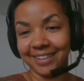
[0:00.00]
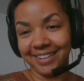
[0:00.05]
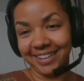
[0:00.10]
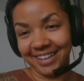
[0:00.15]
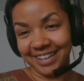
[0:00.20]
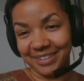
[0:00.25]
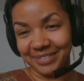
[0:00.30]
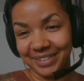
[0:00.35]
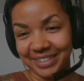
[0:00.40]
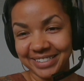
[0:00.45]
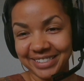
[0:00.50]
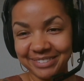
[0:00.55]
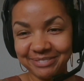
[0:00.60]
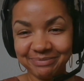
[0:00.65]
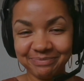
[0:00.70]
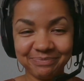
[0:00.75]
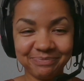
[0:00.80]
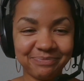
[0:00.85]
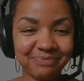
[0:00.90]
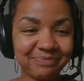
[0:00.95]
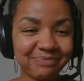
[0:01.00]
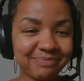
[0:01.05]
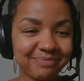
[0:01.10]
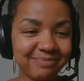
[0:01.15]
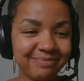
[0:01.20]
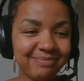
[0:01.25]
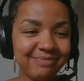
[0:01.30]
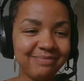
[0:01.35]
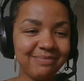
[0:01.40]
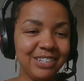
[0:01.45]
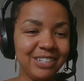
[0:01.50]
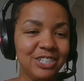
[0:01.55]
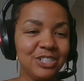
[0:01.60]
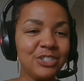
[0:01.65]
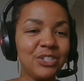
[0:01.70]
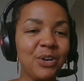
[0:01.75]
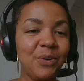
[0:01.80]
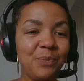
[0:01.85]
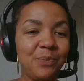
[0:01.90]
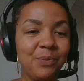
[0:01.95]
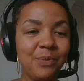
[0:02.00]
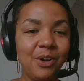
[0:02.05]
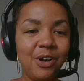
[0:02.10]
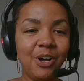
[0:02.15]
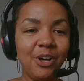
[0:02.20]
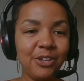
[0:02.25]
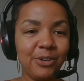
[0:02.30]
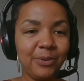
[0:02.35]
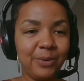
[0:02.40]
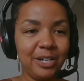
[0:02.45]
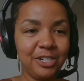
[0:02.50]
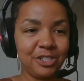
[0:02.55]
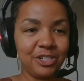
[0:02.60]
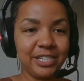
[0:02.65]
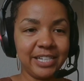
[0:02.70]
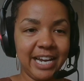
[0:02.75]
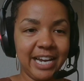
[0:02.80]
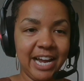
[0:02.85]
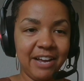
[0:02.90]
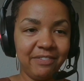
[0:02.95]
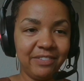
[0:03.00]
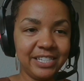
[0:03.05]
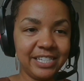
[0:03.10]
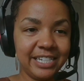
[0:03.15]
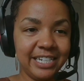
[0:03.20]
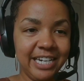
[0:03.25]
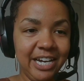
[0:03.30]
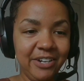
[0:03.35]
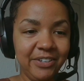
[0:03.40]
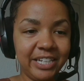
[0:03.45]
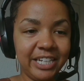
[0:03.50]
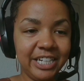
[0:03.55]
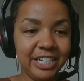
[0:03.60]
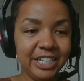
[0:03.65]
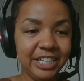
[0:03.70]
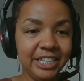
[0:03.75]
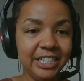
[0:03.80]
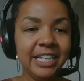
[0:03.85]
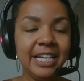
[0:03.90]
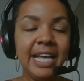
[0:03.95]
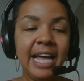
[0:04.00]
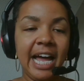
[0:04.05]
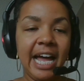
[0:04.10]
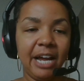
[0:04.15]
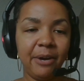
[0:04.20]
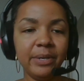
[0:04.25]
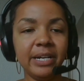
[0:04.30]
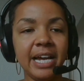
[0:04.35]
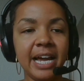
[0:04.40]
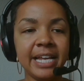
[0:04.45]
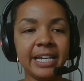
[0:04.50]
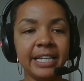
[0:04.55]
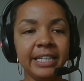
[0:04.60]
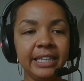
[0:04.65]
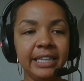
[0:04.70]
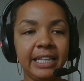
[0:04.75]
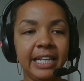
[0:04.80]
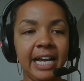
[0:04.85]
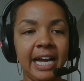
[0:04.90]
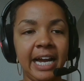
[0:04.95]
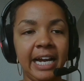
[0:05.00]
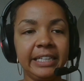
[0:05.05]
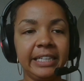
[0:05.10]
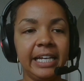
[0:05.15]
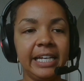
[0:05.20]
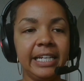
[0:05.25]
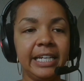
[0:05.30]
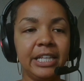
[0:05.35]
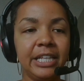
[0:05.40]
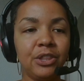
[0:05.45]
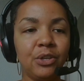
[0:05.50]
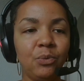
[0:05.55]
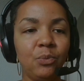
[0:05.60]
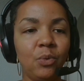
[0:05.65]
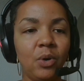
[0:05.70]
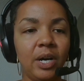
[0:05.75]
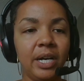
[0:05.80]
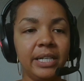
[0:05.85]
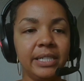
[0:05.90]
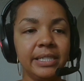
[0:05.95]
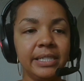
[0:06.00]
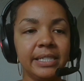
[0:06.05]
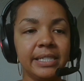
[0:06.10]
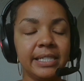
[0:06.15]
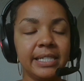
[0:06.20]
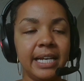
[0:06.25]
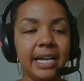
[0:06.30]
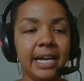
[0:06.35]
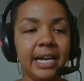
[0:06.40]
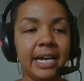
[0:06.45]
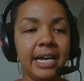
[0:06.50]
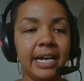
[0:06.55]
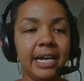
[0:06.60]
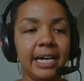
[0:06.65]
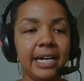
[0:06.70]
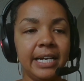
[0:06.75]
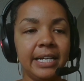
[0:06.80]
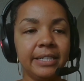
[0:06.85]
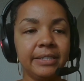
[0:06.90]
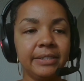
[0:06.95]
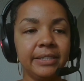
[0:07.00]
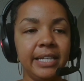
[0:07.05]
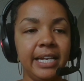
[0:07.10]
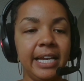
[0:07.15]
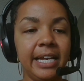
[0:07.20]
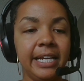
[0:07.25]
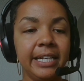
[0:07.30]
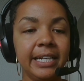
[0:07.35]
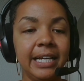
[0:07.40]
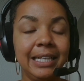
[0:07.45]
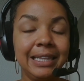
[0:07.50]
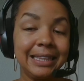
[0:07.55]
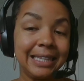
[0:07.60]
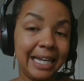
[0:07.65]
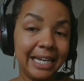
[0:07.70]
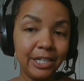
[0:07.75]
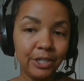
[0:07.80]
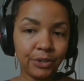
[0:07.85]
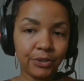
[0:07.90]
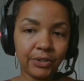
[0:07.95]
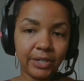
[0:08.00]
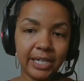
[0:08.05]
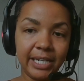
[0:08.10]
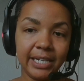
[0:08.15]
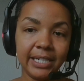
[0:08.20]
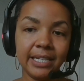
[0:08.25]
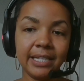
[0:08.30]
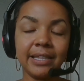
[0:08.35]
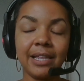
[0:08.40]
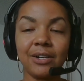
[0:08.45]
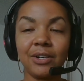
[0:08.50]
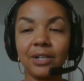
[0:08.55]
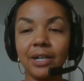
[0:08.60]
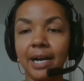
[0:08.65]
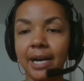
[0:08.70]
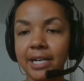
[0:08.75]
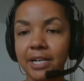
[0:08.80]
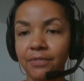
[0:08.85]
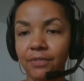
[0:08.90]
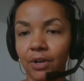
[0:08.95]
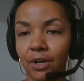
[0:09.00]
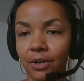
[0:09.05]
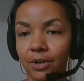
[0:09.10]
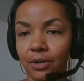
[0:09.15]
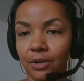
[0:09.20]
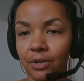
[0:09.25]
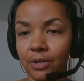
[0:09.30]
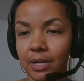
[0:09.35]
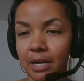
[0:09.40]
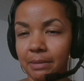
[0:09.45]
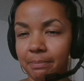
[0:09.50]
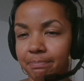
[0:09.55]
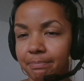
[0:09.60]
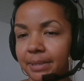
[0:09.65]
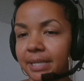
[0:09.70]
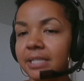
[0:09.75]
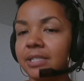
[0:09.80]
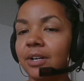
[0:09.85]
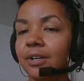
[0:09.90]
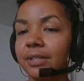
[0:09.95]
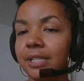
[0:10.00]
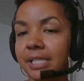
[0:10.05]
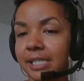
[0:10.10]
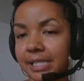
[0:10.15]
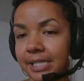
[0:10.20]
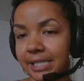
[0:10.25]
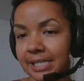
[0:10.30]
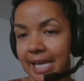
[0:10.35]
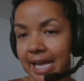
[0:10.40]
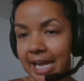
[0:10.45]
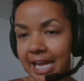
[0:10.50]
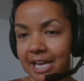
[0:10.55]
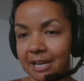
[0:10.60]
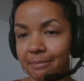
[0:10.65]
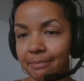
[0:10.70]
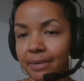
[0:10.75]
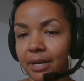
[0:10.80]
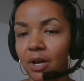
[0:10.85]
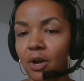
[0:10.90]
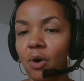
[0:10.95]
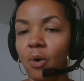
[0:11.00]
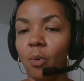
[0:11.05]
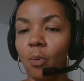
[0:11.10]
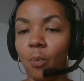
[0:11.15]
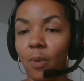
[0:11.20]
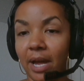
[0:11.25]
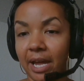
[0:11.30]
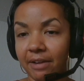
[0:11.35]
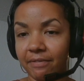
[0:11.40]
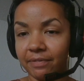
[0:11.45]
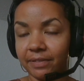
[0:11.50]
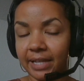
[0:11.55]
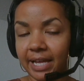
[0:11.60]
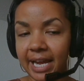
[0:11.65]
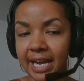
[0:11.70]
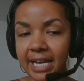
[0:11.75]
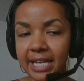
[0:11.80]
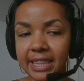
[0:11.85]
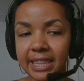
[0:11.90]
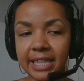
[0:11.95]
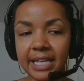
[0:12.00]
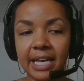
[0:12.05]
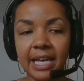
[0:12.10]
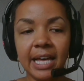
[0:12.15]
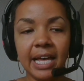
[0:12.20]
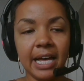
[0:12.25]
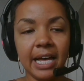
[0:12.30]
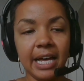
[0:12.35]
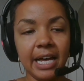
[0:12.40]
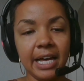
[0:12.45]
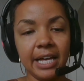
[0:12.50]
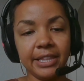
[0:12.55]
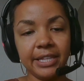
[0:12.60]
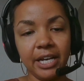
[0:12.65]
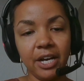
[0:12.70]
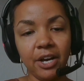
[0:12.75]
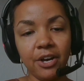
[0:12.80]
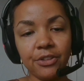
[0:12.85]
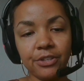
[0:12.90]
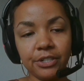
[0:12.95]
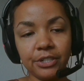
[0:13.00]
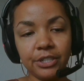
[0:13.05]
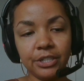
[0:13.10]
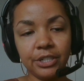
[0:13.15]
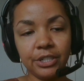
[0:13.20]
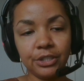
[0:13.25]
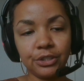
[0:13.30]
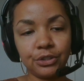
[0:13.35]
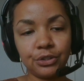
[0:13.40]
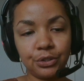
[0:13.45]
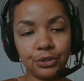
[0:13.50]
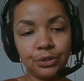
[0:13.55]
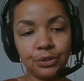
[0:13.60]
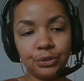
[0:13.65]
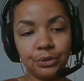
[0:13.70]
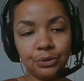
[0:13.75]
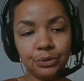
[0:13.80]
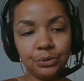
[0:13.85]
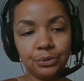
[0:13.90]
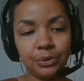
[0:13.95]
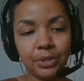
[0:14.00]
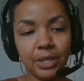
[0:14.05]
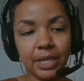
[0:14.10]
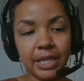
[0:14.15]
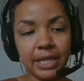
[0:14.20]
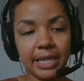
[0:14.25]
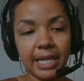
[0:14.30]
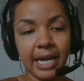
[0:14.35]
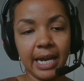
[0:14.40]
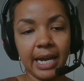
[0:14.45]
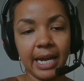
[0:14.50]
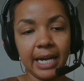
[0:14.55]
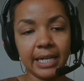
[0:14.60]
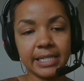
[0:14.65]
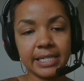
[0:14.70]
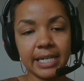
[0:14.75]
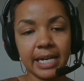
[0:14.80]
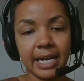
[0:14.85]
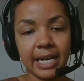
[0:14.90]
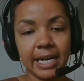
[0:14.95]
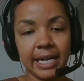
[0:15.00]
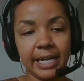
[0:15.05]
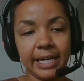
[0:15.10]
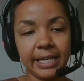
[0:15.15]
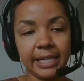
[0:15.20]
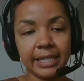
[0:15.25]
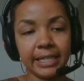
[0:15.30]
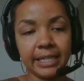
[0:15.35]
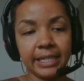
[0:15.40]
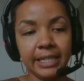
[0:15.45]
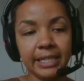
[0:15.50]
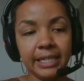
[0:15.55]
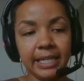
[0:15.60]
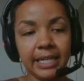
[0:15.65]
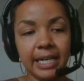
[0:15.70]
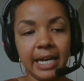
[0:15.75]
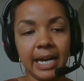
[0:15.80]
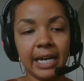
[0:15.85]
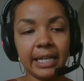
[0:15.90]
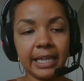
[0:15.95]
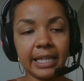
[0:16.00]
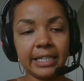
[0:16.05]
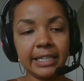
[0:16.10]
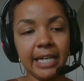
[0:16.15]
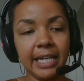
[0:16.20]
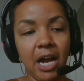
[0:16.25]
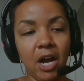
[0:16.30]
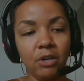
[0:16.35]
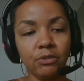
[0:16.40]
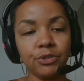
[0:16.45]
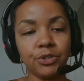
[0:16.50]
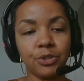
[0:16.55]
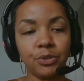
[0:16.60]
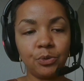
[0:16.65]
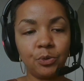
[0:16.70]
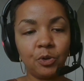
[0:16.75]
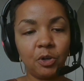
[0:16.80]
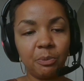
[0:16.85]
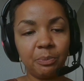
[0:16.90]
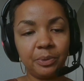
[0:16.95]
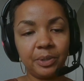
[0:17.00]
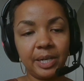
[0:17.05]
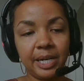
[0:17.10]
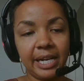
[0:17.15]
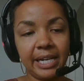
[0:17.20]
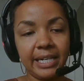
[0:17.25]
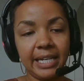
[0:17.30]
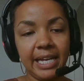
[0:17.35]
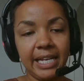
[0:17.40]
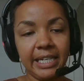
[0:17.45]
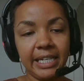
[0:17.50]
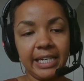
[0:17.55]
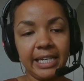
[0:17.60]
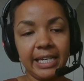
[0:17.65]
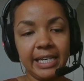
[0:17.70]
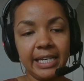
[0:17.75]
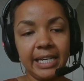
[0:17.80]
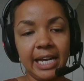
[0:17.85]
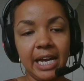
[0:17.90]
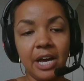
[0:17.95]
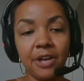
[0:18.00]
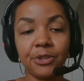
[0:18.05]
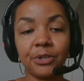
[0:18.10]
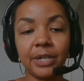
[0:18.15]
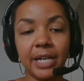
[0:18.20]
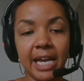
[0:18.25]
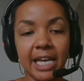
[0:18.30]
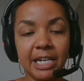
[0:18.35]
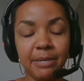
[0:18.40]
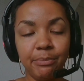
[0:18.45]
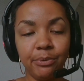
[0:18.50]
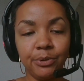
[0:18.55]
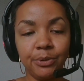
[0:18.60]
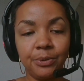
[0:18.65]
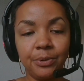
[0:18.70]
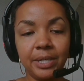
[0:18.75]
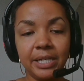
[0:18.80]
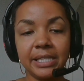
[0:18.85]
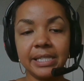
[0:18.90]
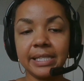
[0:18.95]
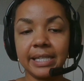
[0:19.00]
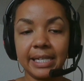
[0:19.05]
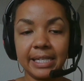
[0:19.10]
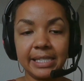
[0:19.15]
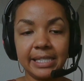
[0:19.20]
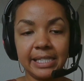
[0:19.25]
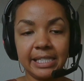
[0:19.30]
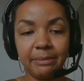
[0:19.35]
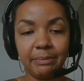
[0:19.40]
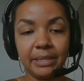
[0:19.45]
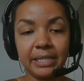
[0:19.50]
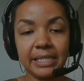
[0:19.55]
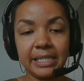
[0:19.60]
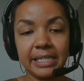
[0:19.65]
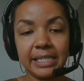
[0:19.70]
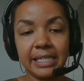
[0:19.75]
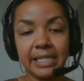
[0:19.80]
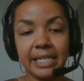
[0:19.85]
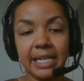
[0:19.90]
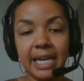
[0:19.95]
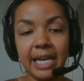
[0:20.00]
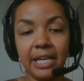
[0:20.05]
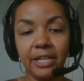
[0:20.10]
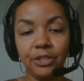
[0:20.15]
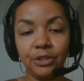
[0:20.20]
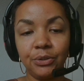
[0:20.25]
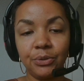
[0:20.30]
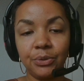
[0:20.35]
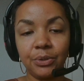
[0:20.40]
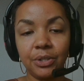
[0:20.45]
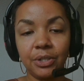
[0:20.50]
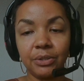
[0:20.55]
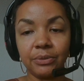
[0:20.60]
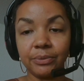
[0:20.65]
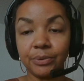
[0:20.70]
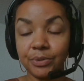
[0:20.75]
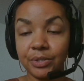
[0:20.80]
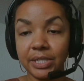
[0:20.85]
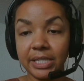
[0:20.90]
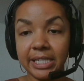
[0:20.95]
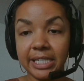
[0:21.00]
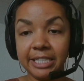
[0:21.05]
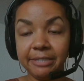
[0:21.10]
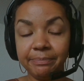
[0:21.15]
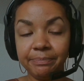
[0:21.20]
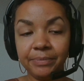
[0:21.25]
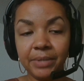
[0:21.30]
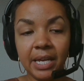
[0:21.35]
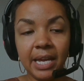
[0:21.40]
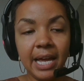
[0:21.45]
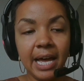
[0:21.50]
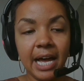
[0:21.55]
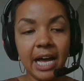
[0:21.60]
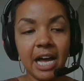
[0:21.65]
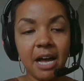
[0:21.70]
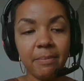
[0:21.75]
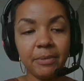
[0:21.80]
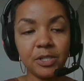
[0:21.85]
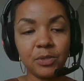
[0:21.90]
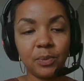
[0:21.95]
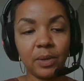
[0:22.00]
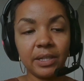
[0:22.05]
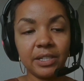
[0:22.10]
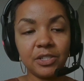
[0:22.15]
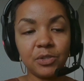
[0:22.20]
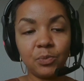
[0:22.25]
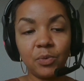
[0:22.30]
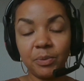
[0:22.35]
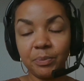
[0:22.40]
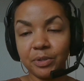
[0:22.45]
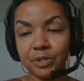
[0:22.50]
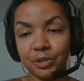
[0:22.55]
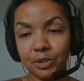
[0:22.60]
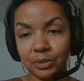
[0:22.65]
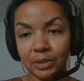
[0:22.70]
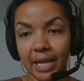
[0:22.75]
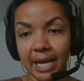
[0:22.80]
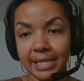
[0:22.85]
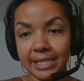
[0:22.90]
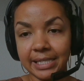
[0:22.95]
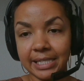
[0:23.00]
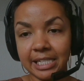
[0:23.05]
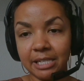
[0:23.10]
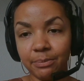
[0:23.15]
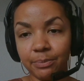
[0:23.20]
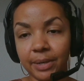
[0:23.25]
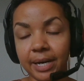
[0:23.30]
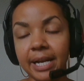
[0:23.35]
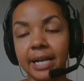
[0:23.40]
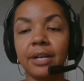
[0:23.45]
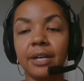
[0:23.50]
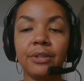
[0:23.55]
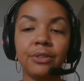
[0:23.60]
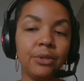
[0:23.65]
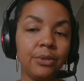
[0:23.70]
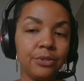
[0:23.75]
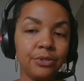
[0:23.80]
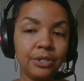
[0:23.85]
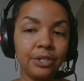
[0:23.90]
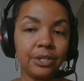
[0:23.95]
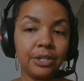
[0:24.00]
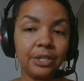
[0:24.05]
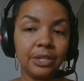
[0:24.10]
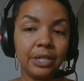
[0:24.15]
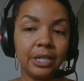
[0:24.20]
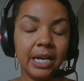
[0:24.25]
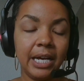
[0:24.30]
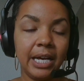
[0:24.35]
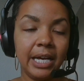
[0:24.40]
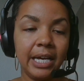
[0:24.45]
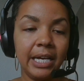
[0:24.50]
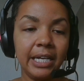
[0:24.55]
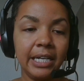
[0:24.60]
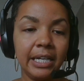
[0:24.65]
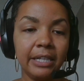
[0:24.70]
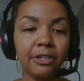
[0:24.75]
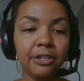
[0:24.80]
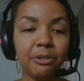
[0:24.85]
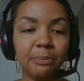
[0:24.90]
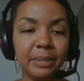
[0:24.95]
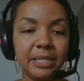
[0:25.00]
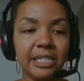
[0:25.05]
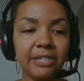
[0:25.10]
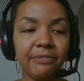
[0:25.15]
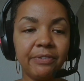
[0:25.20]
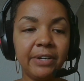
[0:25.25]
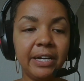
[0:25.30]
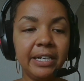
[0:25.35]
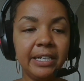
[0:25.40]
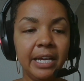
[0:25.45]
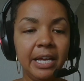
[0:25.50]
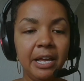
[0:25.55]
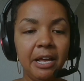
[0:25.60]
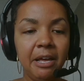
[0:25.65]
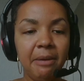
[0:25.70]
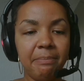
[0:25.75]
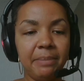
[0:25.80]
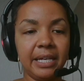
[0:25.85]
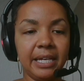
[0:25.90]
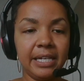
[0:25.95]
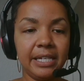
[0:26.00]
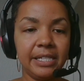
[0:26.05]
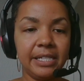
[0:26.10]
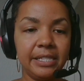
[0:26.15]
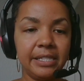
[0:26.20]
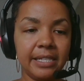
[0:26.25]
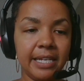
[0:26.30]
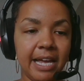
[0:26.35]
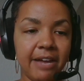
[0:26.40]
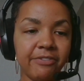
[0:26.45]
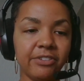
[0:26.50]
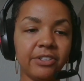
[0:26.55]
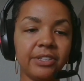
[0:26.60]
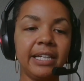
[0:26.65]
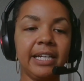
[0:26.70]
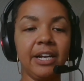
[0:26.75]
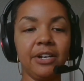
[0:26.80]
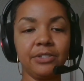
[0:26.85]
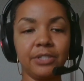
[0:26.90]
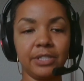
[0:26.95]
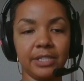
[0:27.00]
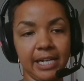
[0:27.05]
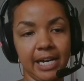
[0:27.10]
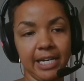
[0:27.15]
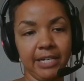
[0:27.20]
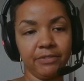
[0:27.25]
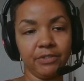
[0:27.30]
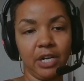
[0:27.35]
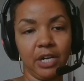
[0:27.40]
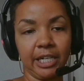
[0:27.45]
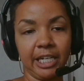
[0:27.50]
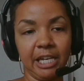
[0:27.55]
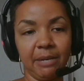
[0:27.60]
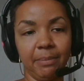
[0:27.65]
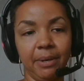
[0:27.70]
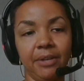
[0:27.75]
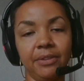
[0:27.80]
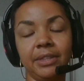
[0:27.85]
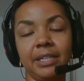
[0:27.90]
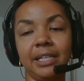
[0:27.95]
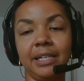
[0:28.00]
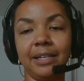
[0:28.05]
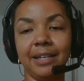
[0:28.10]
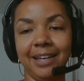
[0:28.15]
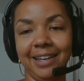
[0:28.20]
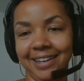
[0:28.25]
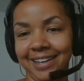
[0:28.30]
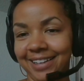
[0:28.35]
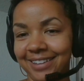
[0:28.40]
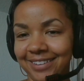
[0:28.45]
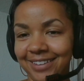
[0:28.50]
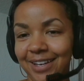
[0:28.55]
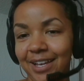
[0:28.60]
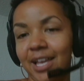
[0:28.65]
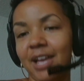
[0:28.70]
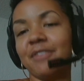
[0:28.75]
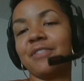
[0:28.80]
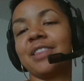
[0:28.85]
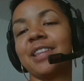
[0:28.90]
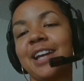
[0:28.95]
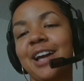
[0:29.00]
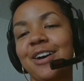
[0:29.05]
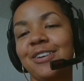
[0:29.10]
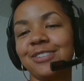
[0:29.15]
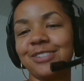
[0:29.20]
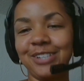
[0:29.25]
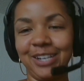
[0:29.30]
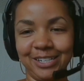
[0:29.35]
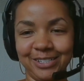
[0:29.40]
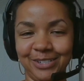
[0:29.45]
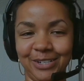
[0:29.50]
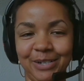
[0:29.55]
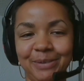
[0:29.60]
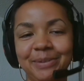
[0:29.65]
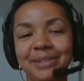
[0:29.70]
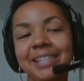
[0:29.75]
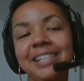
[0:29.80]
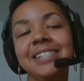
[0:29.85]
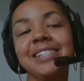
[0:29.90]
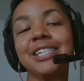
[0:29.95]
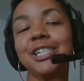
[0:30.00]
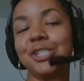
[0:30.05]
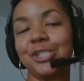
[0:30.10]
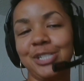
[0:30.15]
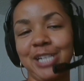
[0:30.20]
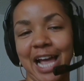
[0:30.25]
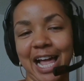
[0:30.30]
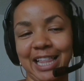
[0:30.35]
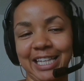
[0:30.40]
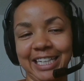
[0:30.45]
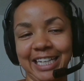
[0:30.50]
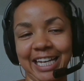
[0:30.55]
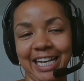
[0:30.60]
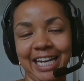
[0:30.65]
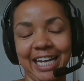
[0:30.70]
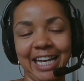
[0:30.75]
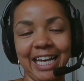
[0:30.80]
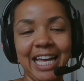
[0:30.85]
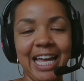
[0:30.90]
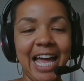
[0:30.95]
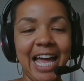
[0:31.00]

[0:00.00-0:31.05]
Anyways, so all the questions I have listed out here, I went ahead and highlighted the ones in light green that are kind of all a bit on the same wavelength. The other two that I highlighted out do incorporate any other cannabinoids like CBD in your routine, as well as when was your last tea break. Those are a little bit different because everything else is kind of talking about the intentionality